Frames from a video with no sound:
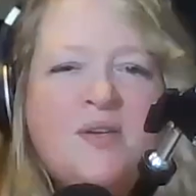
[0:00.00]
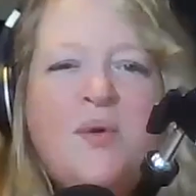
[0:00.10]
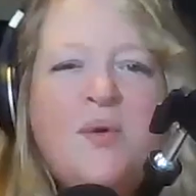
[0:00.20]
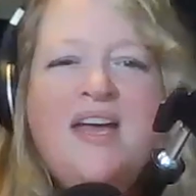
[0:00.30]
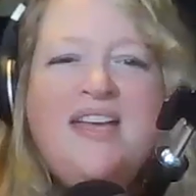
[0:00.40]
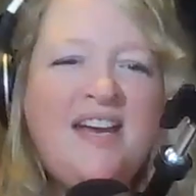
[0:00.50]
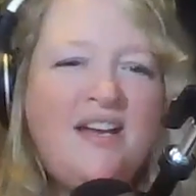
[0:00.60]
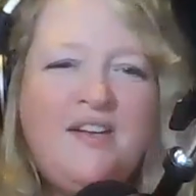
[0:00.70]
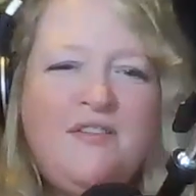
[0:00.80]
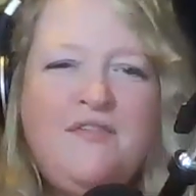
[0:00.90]
so
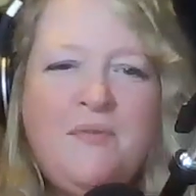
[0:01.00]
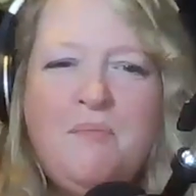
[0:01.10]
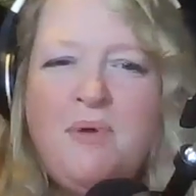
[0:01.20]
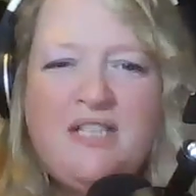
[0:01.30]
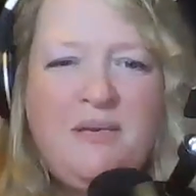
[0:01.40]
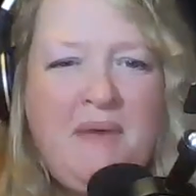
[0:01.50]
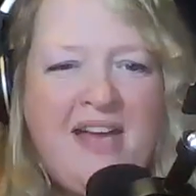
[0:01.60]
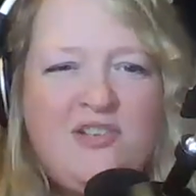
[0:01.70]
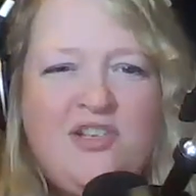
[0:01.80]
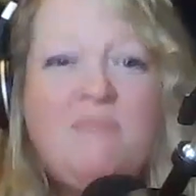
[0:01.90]
yeah, if
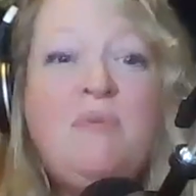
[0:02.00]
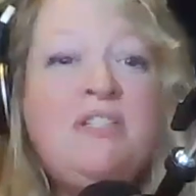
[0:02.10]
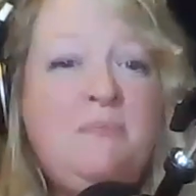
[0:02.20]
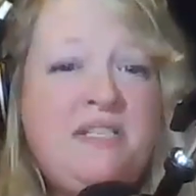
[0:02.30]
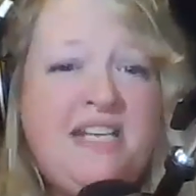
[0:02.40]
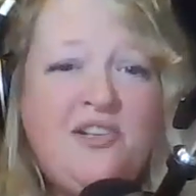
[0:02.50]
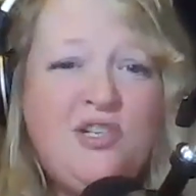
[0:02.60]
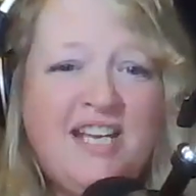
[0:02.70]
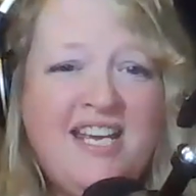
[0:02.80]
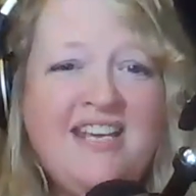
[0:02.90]
multi-passionate,
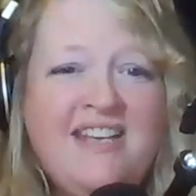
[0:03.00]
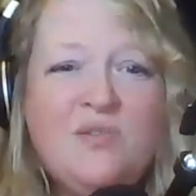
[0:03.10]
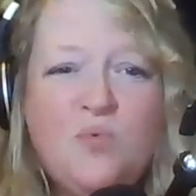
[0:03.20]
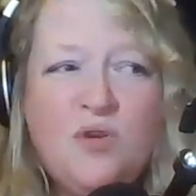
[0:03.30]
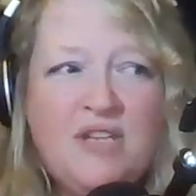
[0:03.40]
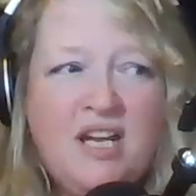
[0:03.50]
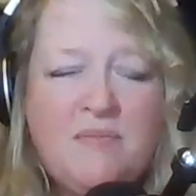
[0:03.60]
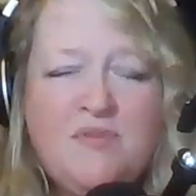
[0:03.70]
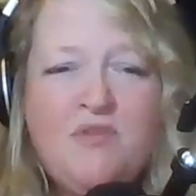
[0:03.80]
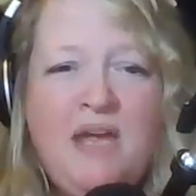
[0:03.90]
multi-potentialite is a word that
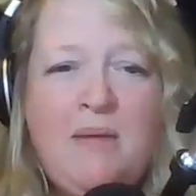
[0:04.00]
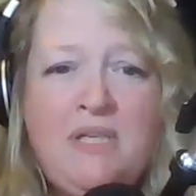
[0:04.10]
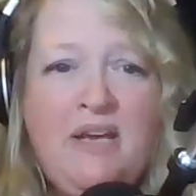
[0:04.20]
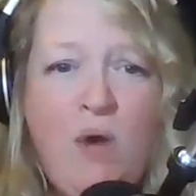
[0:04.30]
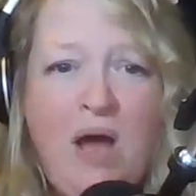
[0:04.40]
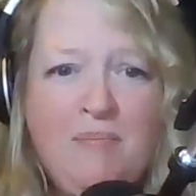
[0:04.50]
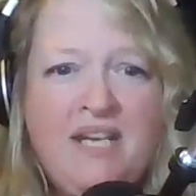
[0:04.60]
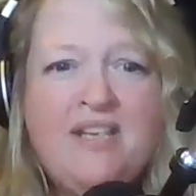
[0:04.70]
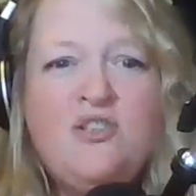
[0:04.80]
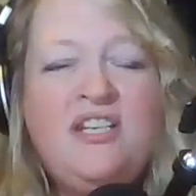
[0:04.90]
comes from Emily Wapnick.